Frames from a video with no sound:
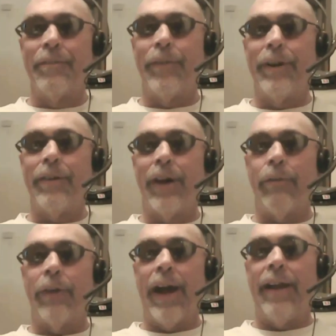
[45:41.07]
We're all
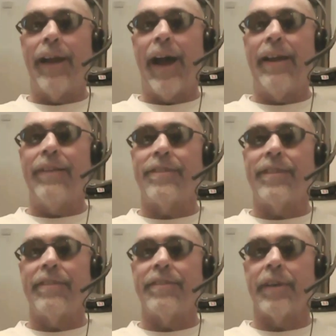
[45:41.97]
good. I, I
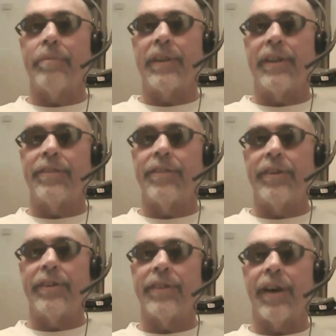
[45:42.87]
sent something as
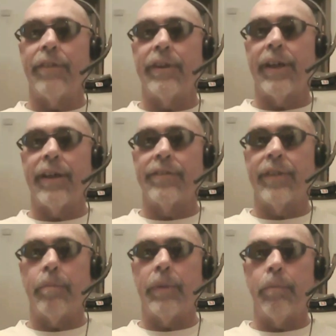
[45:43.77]
soon as I realized
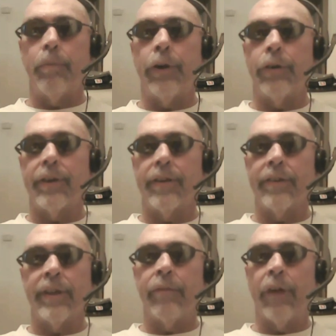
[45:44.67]
something had broke or
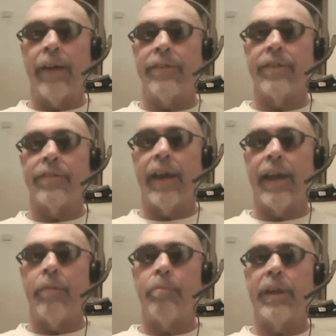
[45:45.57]
whatever. I just I
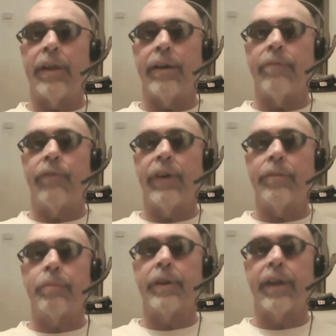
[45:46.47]
hadn't been on
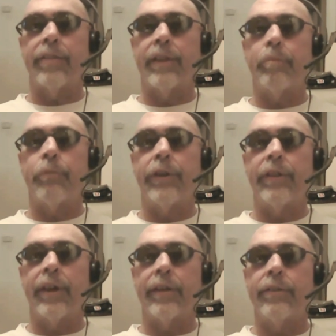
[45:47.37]
Facebook at that point
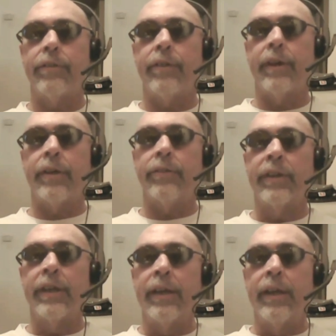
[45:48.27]
in like two days.